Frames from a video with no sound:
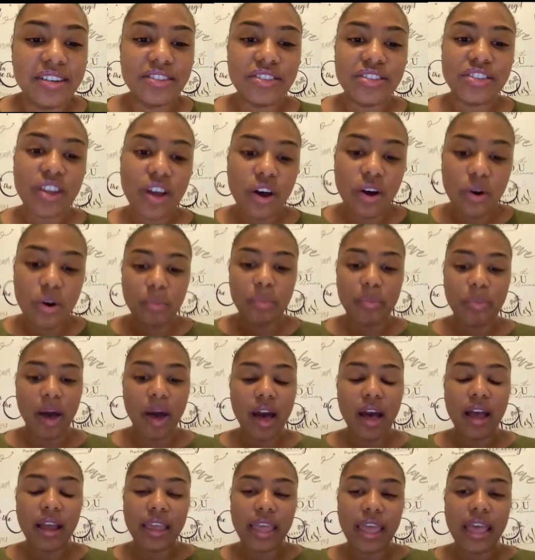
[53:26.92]
So
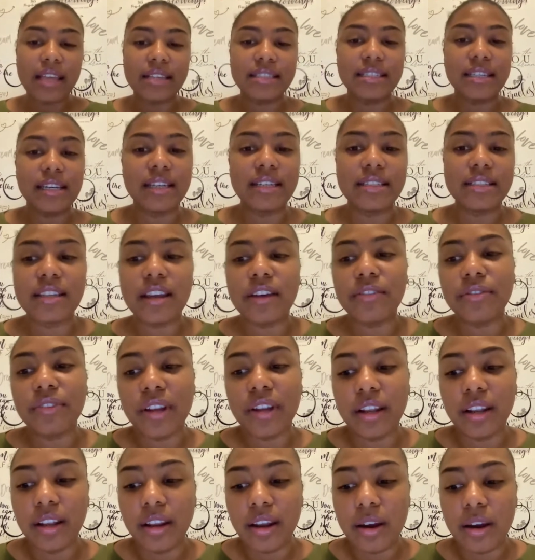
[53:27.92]
podcasting is
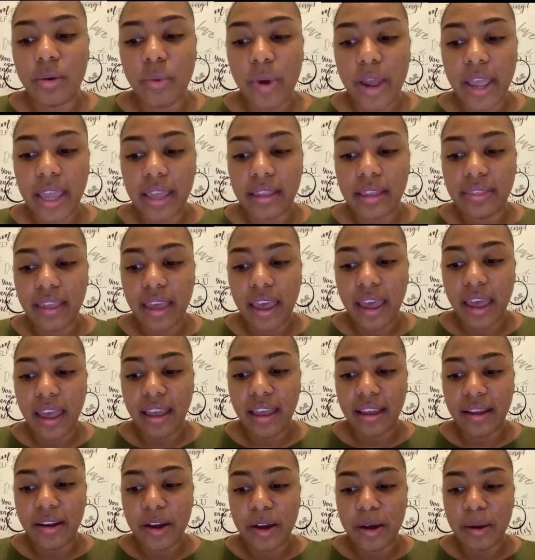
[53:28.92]
definitely a way
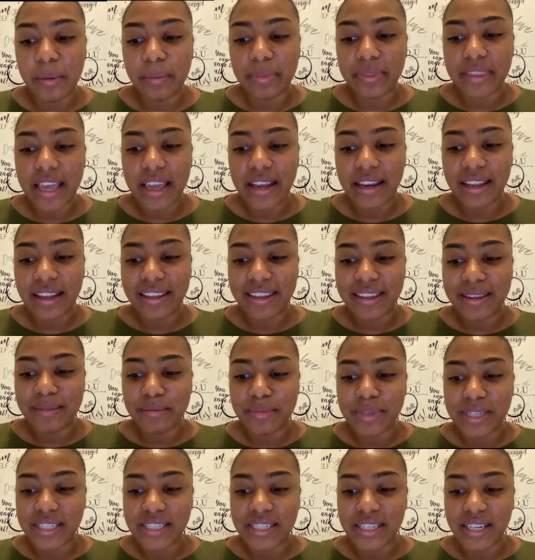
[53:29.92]
that that it
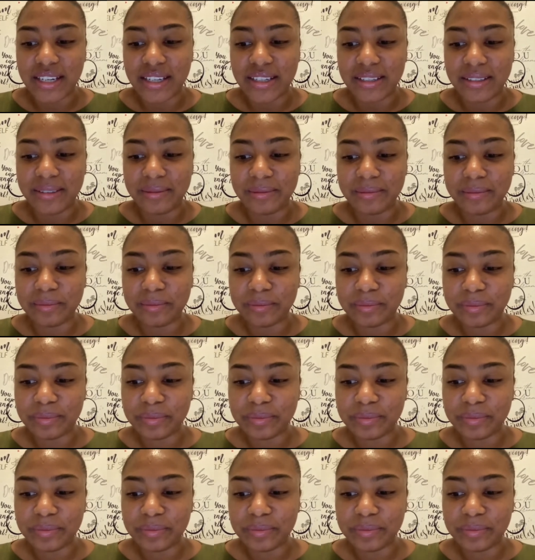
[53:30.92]
can be done.